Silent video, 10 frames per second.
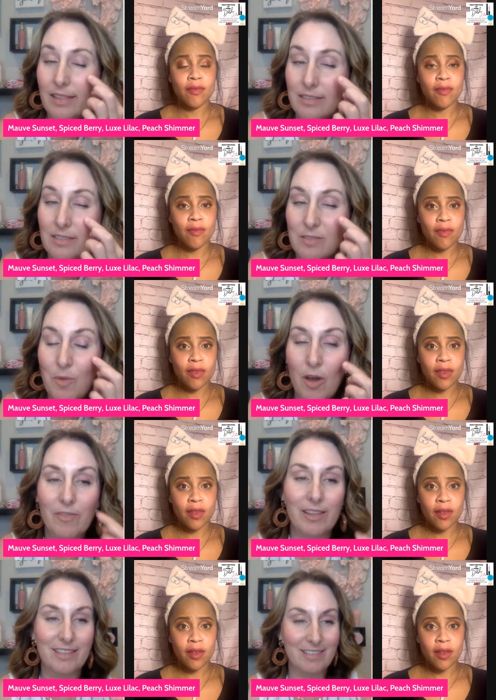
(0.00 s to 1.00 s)
Speaker 1: eye. This is
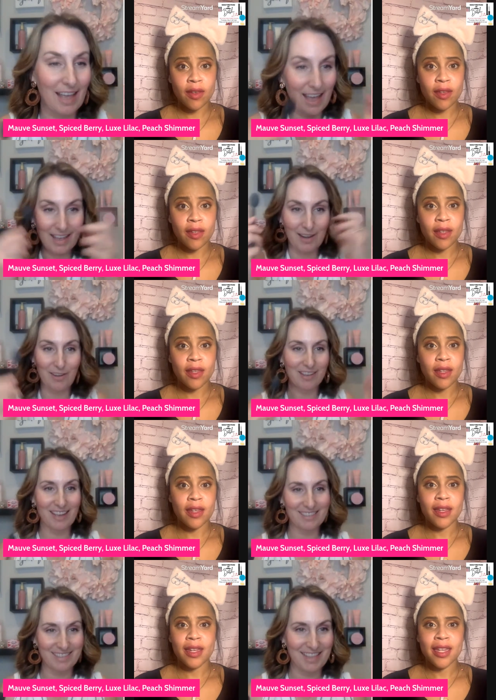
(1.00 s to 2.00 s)
mauve on this eye. I got
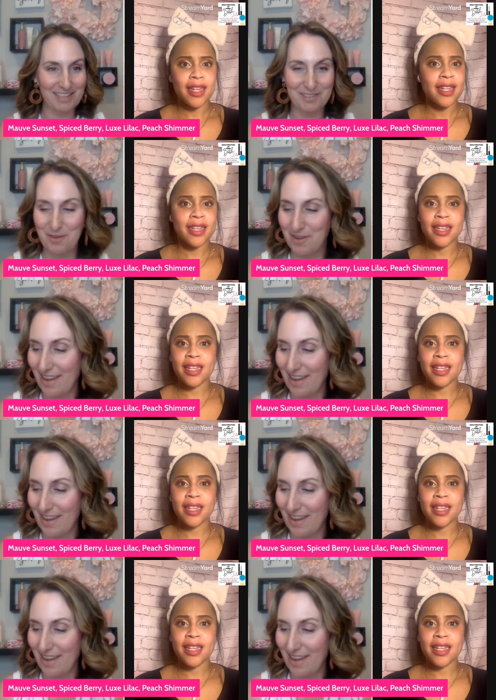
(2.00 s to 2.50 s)
all kinds of things going